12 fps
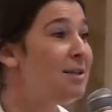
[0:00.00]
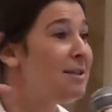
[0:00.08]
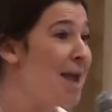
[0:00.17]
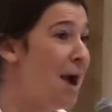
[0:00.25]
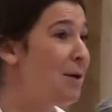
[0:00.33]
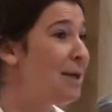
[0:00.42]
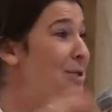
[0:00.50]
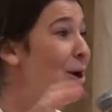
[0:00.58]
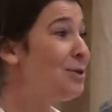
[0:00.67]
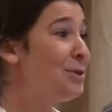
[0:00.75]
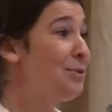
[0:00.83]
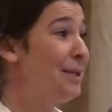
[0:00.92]
Now, it's
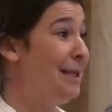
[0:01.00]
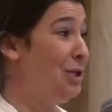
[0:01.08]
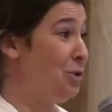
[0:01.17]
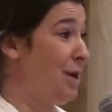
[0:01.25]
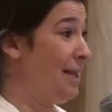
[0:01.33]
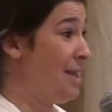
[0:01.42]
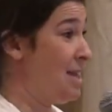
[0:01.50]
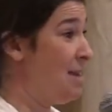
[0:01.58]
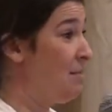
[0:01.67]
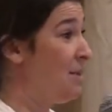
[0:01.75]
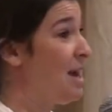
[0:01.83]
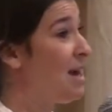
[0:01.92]
also really
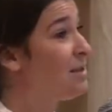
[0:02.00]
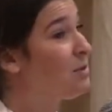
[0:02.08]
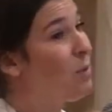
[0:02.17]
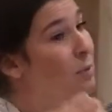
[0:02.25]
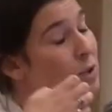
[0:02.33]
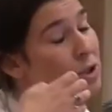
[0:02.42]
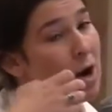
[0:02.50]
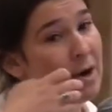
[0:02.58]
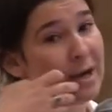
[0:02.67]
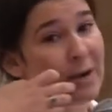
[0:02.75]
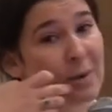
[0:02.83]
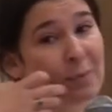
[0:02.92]
tricky because when we're
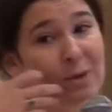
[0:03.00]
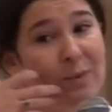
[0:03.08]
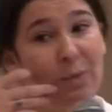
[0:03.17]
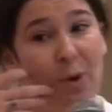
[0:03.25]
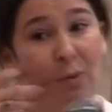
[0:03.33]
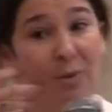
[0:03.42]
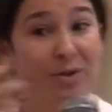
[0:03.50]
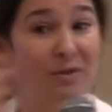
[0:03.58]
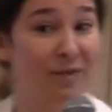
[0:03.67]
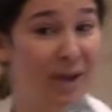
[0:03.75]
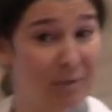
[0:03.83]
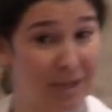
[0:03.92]
talking about people with
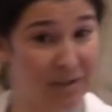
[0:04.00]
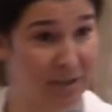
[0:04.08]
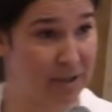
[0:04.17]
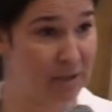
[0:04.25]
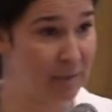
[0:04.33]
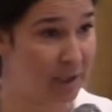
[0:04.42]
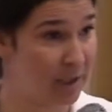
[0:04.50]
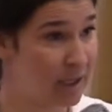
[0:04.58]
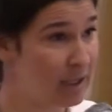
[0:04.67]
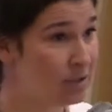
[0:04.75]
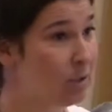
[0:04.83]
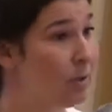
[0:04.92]
developmental
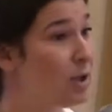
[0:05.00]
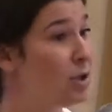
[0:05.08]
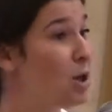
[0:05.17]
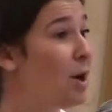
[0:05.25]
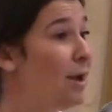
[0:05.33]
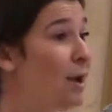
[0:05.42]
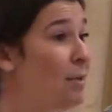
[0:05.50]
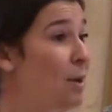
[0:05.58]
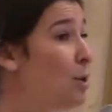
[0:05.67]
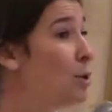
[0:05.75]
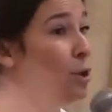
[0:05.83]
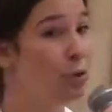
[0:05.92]
disabilities, or when you're talking
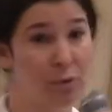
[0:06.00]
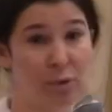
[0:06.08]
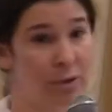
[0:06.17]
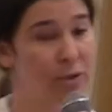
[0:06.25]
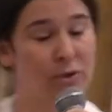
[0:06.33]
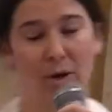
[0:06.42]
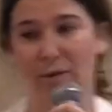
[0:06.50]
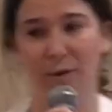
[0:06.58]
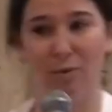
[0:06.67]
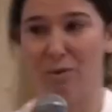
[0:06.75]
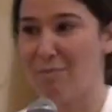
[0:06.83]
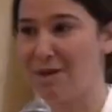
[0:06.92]
about youth who are
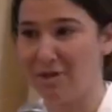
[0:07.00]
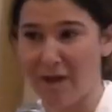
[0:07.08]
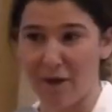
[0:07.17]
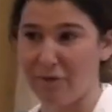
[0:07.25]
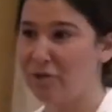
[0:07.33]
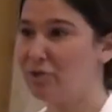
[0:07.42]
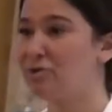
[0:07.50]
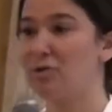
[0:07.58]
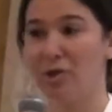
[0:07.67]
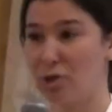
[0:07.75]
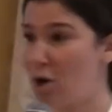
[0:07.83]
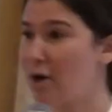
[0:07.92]
struggling with mental health issues,
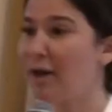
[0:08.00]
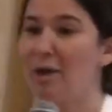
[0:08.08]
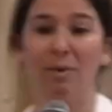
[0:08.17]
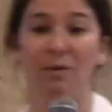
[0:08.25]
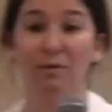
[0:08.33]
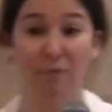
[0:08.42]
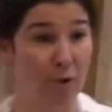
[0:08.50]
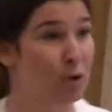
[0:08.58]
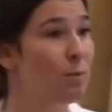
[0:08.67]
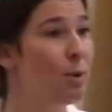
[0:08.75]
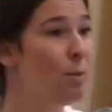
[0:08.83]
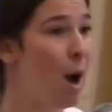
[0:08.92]
or you're talking about
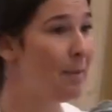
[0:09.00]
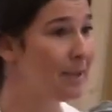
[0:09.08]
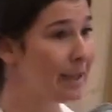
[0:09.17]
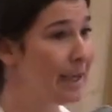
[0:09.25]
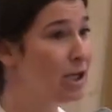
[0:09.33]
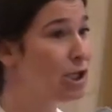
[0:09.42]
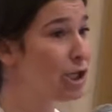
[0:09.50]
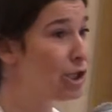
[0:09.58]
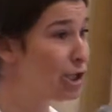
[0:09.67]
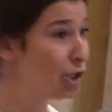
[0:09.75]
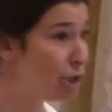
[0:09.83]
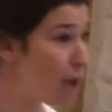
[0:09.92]
vulnerable
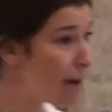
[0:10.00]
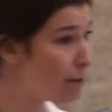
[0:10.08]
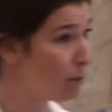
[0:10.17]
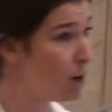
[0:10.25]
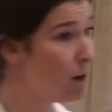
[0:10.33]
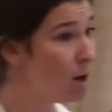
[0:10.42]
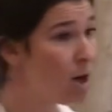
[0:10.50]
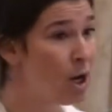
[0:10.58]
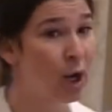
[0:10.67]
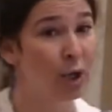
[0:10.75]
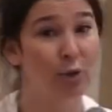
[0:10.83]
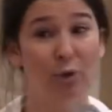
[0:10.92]
populations in general,
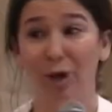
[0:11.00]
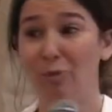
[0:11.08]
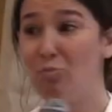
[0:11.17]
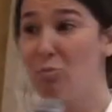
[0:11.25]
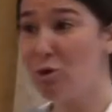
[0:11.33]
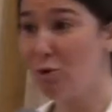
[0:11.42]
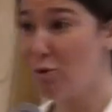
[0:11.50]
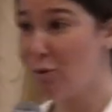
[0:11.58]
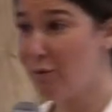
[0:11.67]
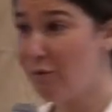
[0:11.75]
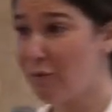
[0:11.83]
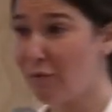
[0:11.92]
you can
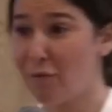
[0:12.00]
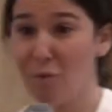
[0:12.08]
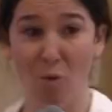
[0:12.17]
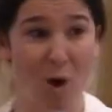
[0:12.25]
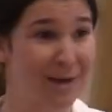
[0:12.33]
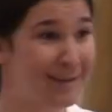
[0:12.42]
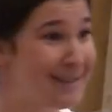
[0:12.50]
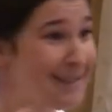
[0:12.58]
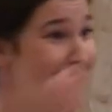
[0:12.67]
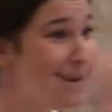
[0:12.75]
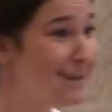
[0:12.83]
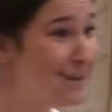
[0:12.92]
move from one
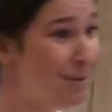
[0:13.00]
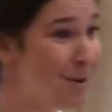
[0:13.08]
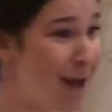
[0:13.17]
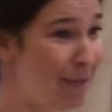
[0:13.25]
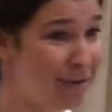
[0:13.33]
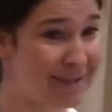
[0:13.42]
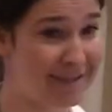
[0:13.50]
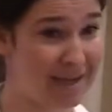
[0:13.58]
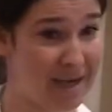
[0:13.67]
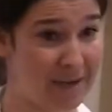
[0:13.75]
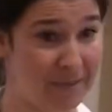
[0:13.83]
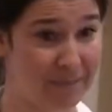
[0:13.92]
C to another
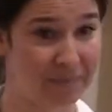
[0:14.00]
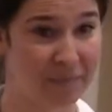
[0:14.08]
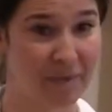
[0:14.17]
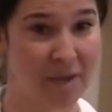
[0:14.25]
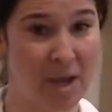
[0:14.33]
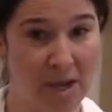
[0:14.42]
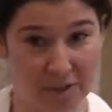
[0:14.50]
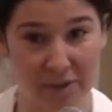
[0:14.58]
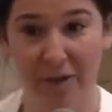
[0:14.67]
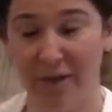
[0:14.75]
C. So,